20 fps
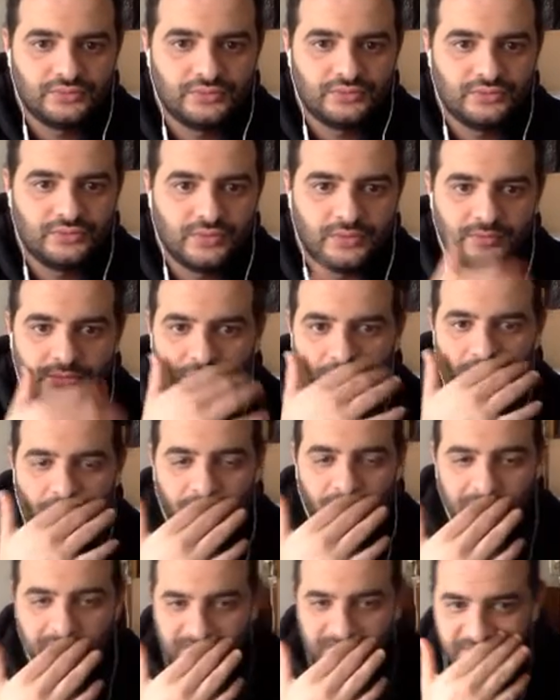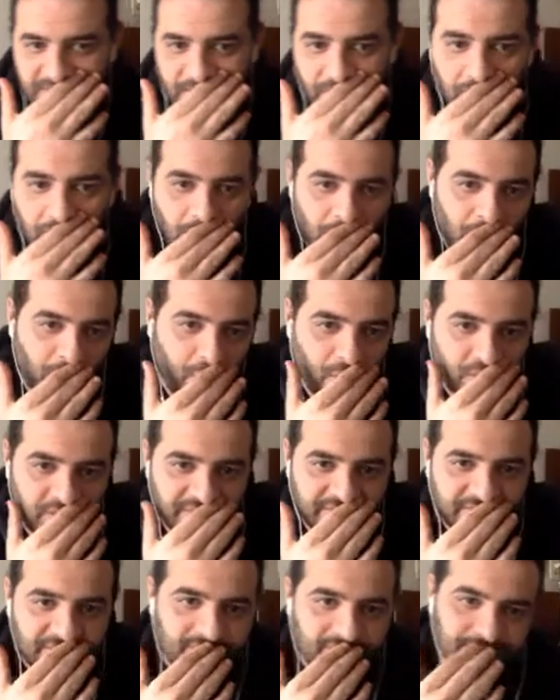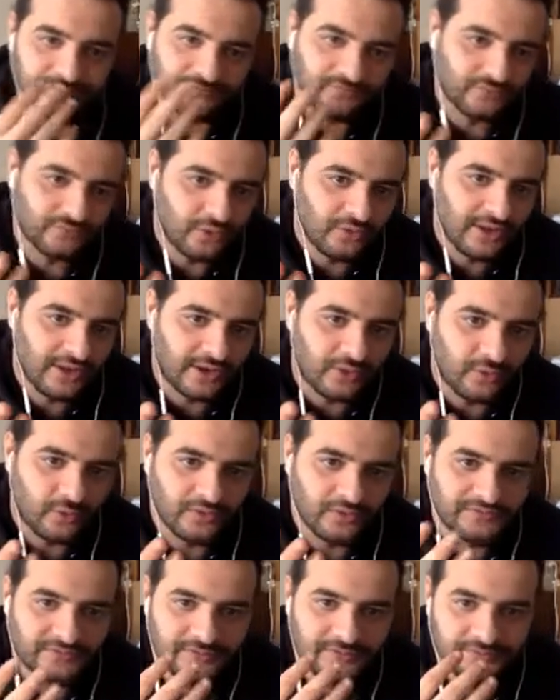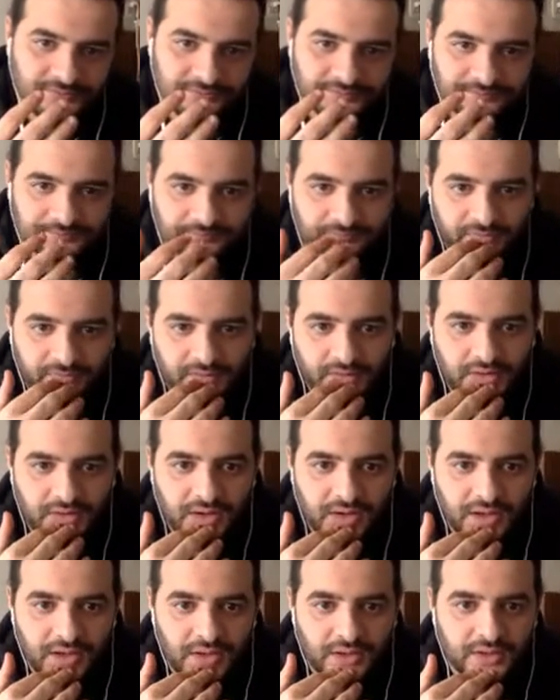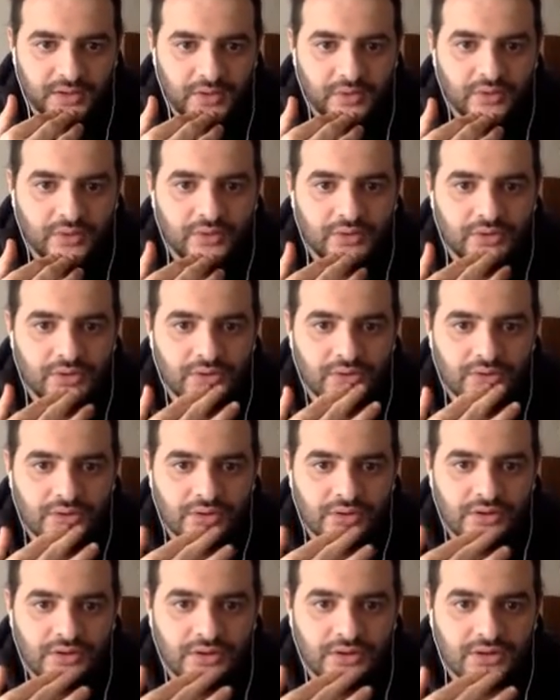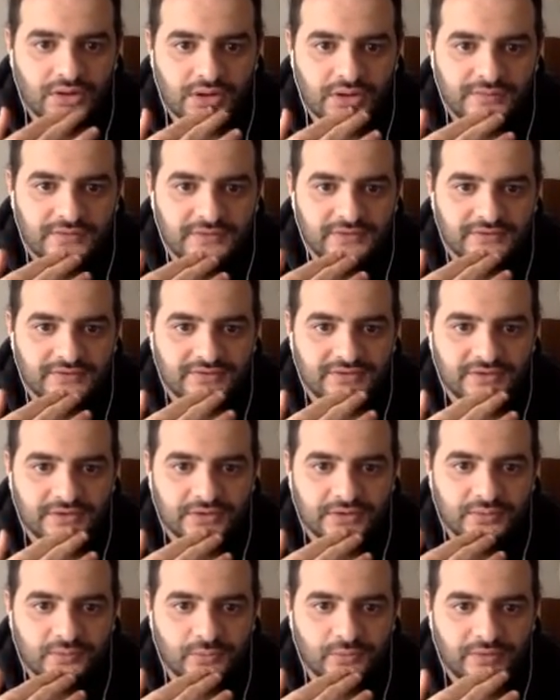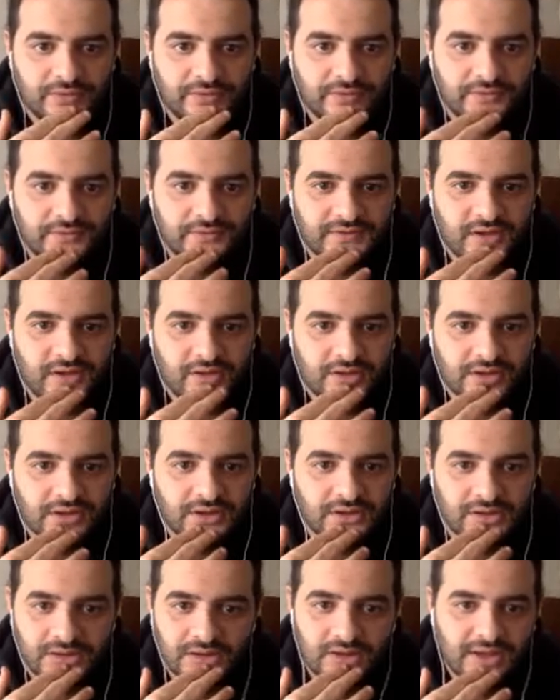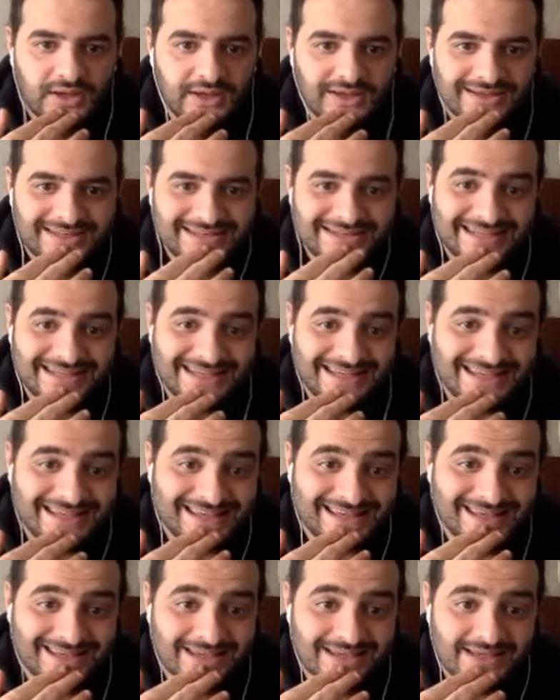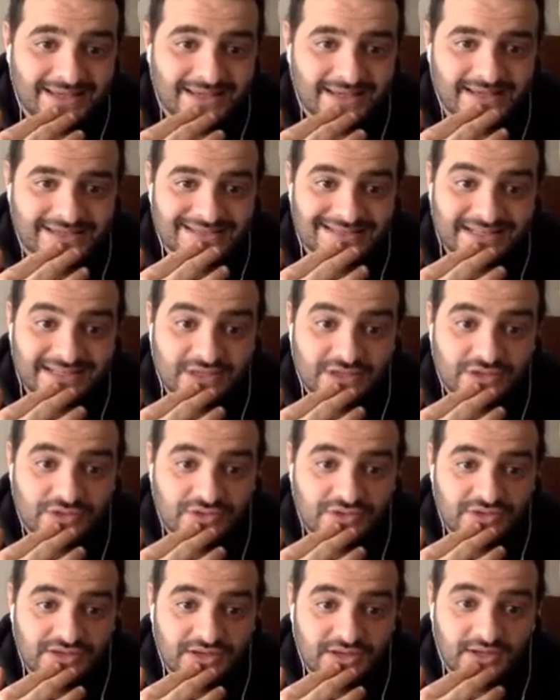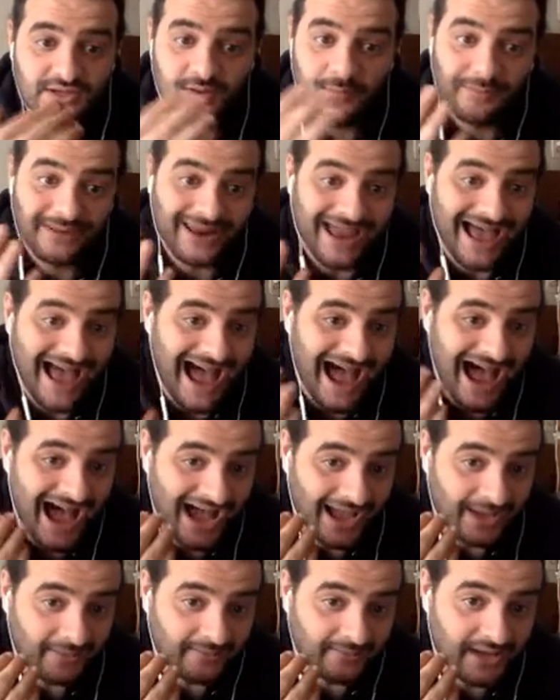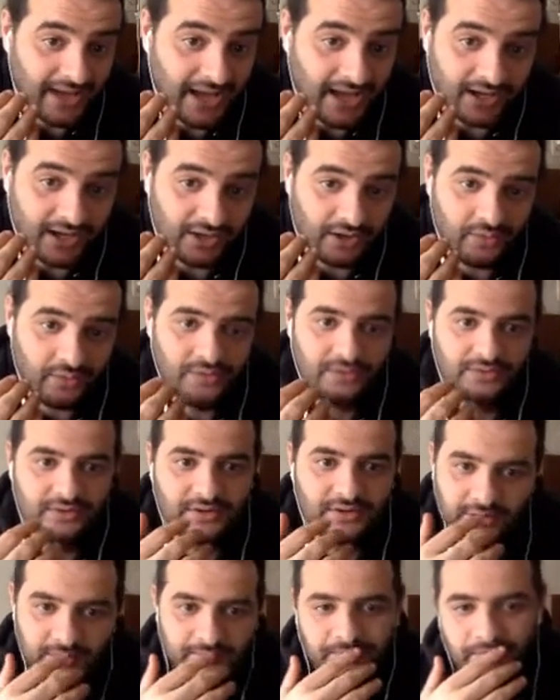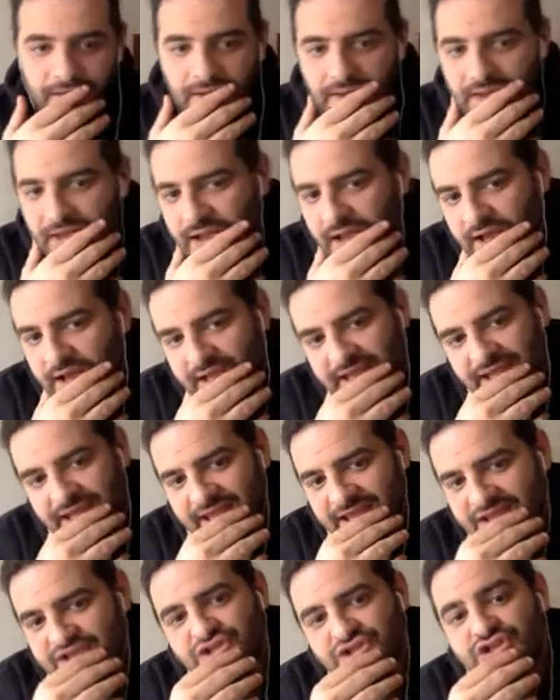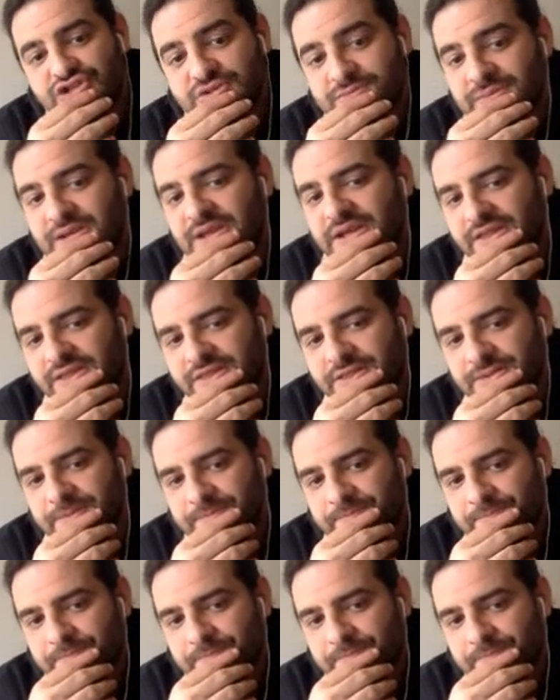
who I'm going with. So Horford, don't like Horford. Uh, if he's dealing with Duncan, Teague is interesting, but I'm not going there. Ish Smith